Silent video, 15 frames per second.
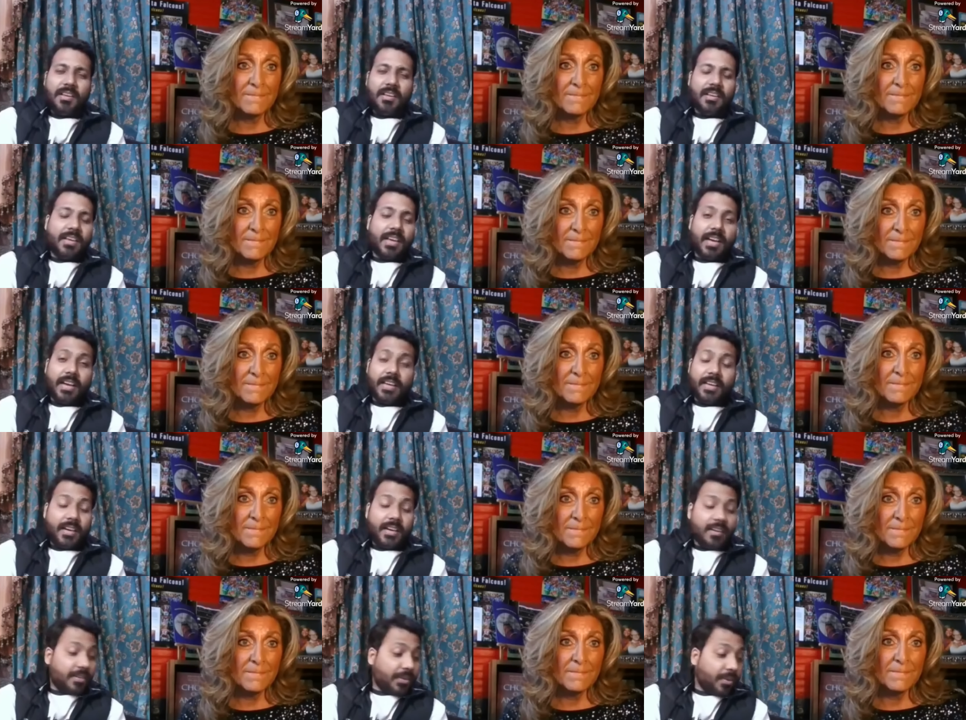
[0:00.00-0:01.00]
Speaker 1: Yeah,
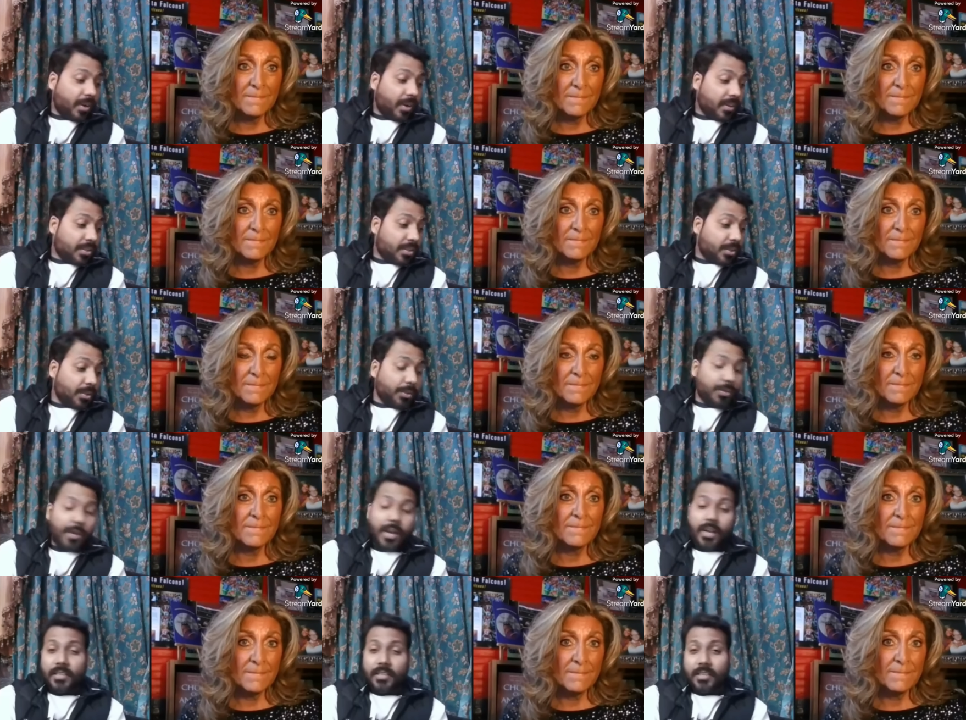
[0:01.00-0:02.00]
yeah, you are true,
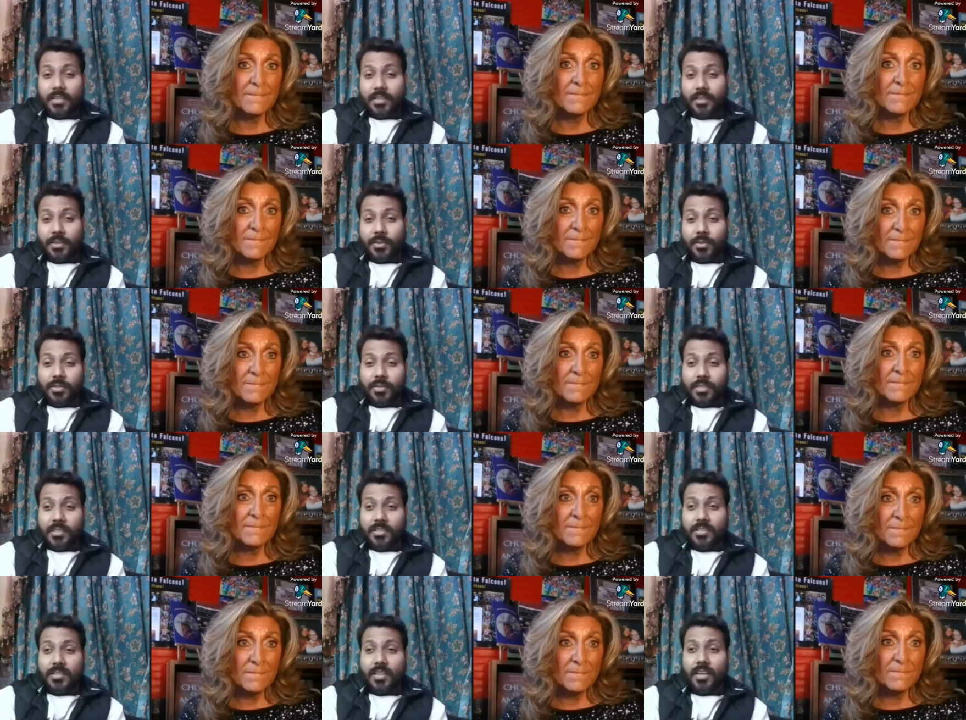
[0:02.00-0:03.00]
and uh, you
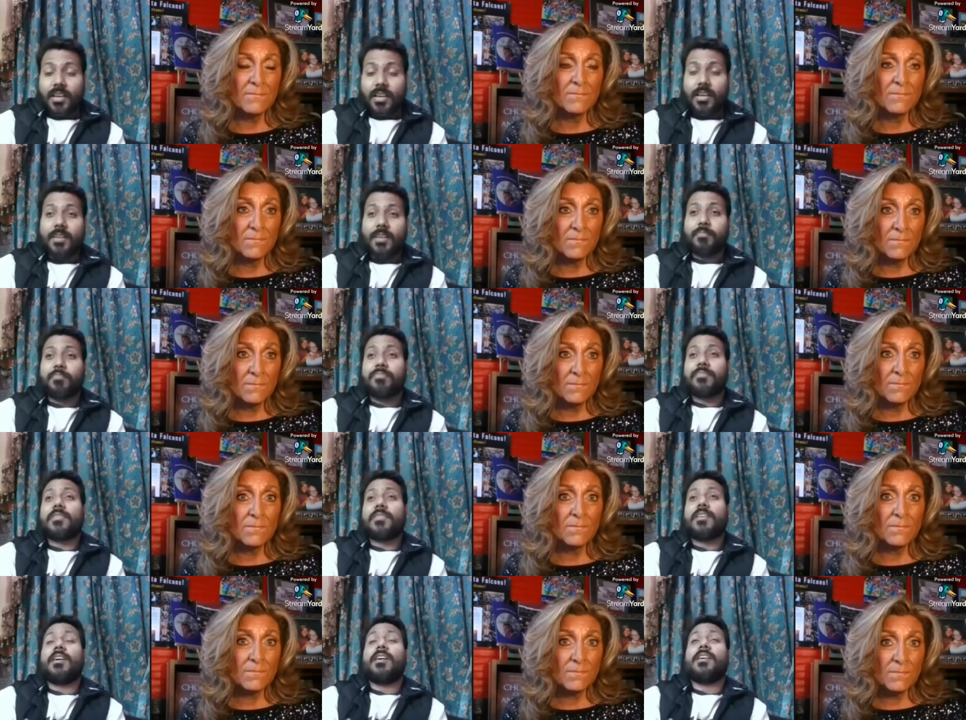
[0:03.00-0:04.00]
just um,
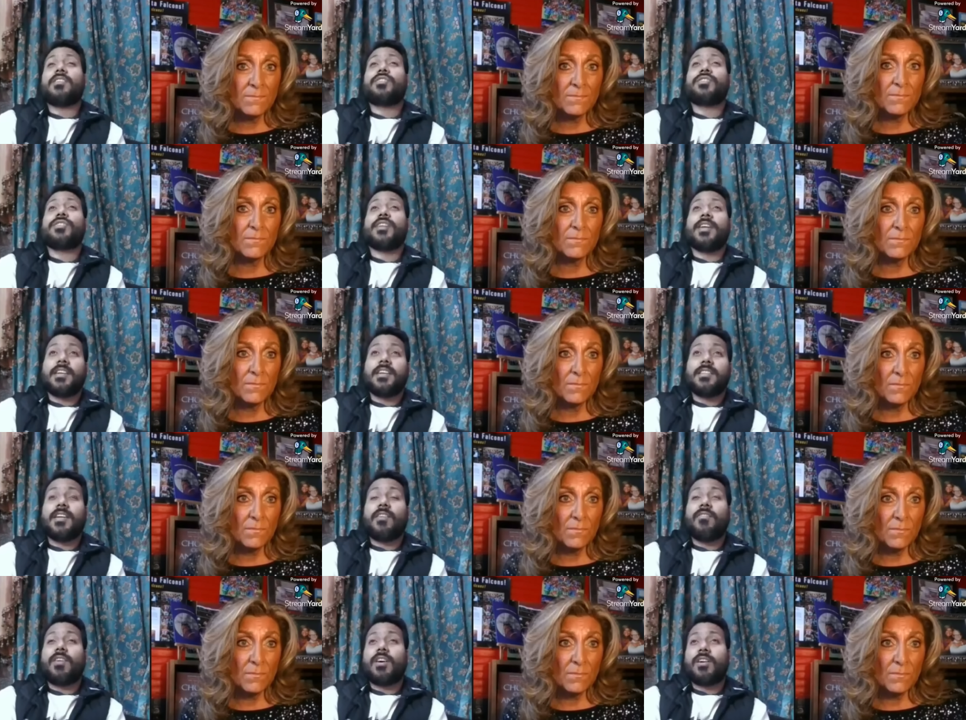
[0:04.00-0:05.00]
uh, sharing the
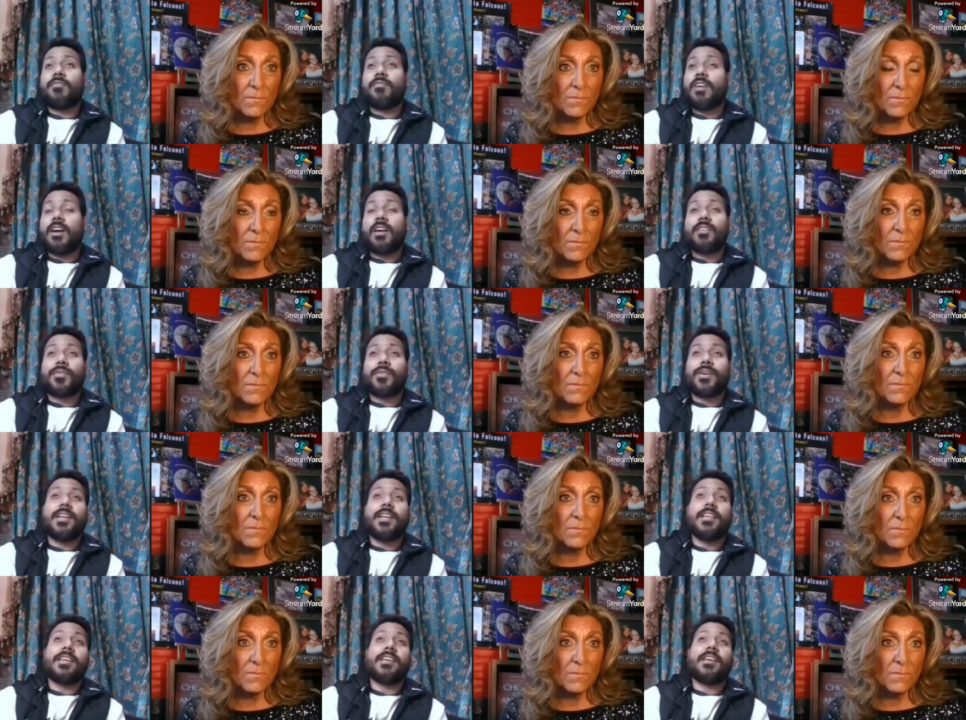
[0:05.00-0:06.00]
word of God
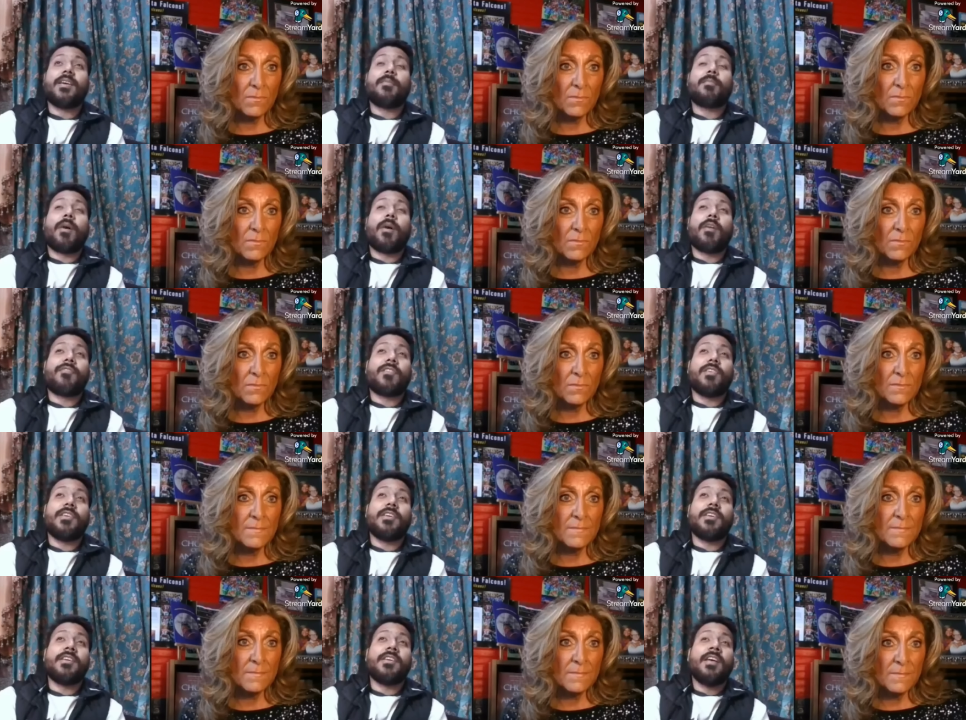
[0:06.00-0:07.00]
really
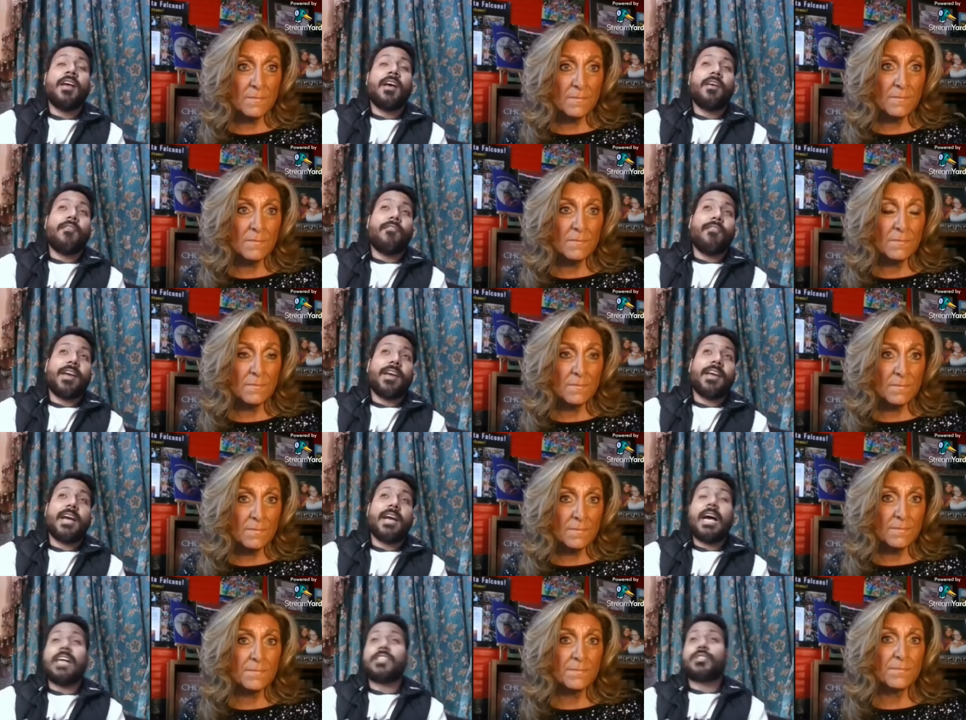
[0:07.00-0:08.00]
powerfully way.
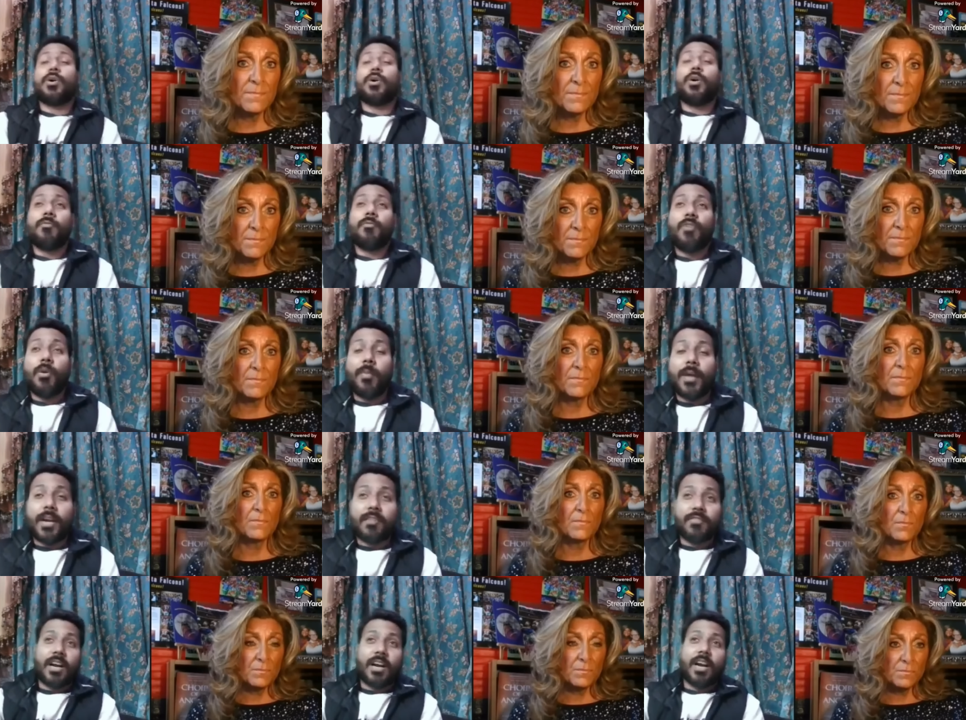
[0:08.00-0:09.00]
Uh, so, woman
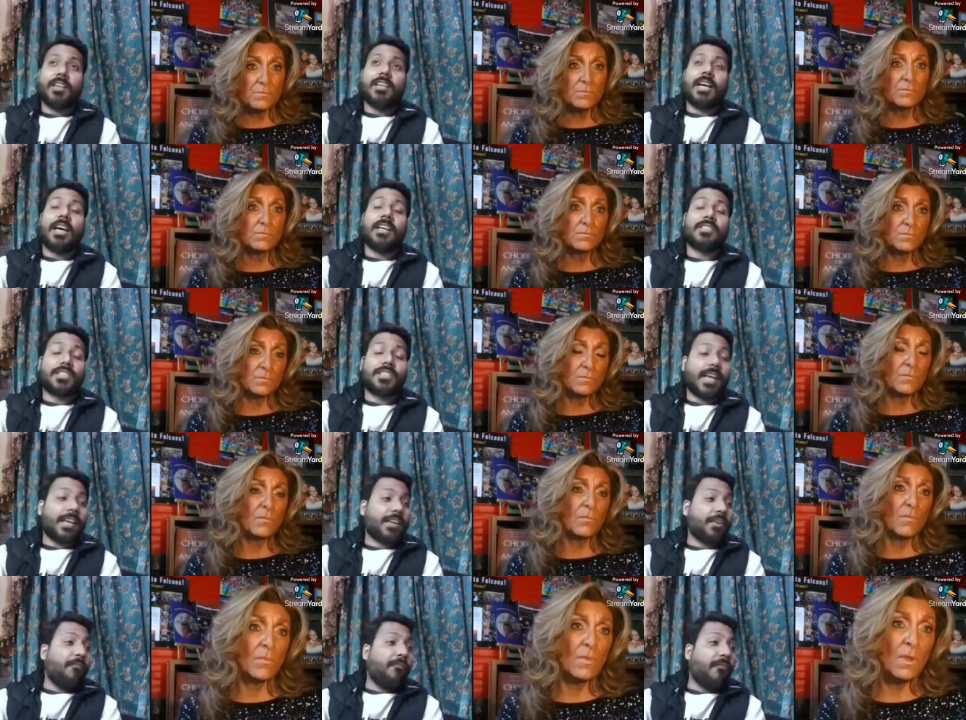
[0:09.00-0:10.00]
of God, uh,
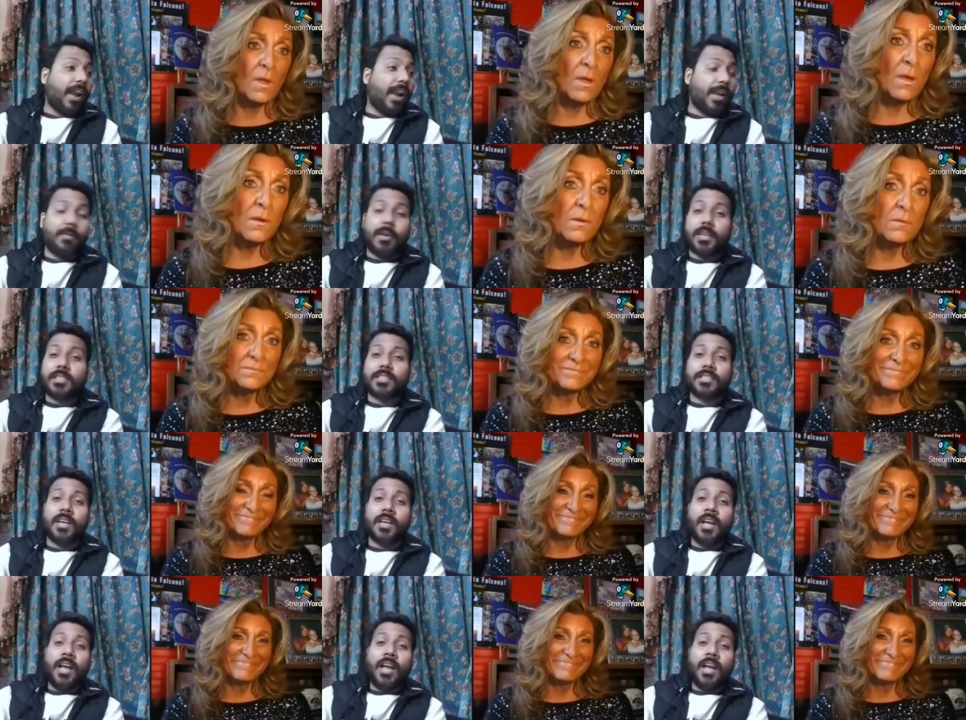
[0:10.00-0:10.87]
thank you very much